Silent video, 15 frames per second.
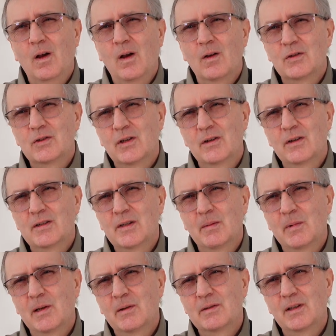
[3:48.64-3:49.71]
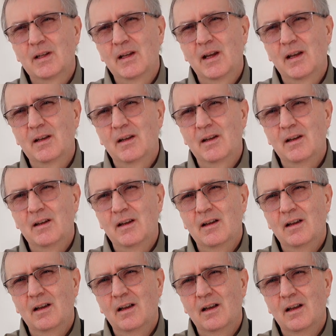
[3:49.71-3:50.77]
I'll show you something else at the end.
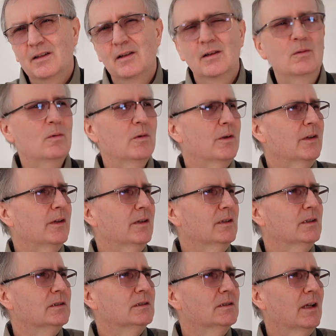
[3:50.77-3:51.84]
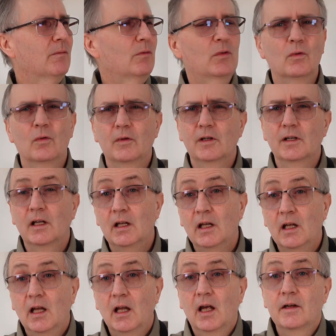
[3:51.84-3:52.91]
Don't know what yet. Haven't thought of
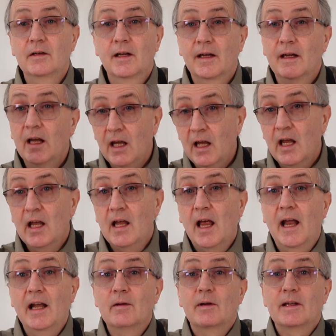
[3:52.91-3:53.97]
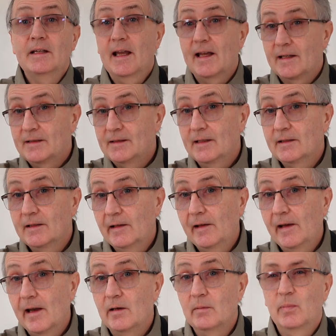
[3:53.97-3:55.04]
that. Okay. Anyway, yeah, stick to
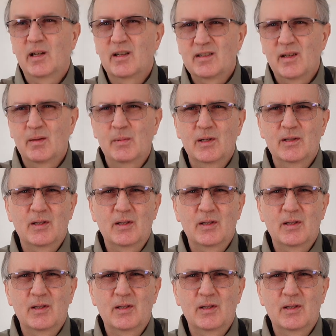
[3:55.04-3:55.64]
the end because there'll be a